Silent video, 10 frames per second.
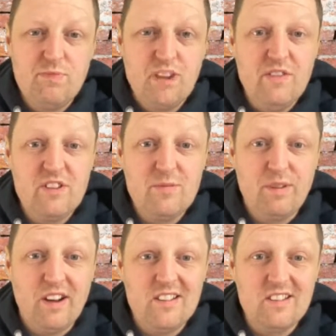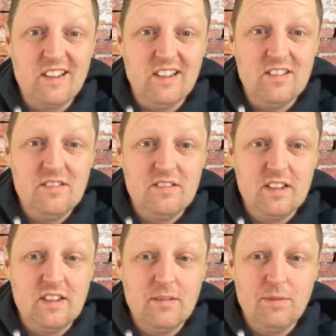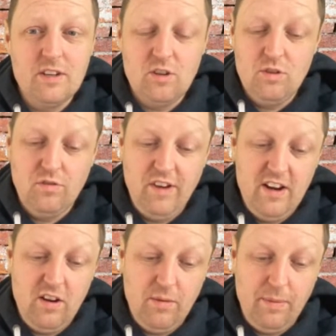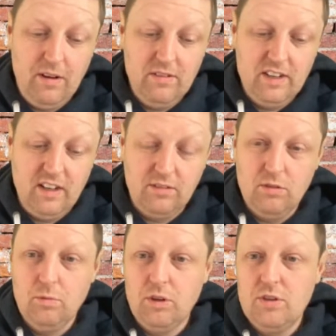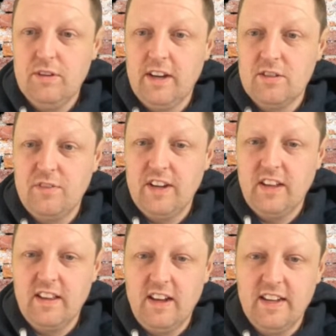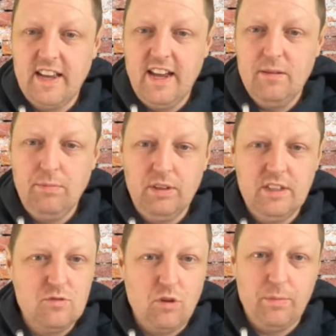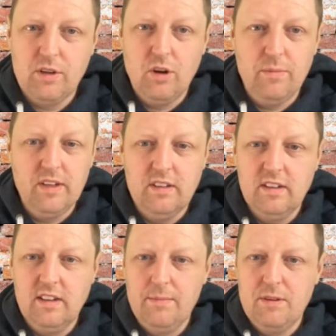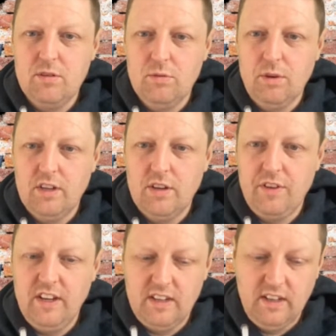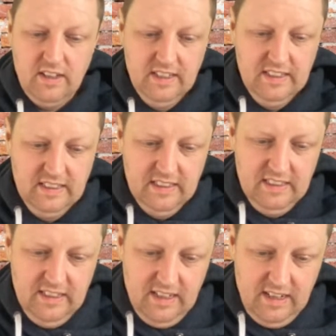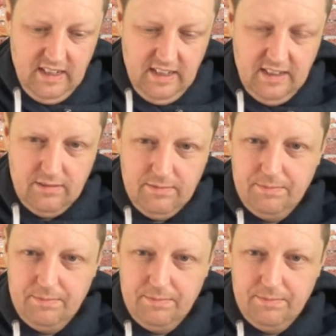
bit of a surprise, guys, but he's on the radar apparently. I don't know what you guys think of that. Again, please drop a comment and let me know what you think. The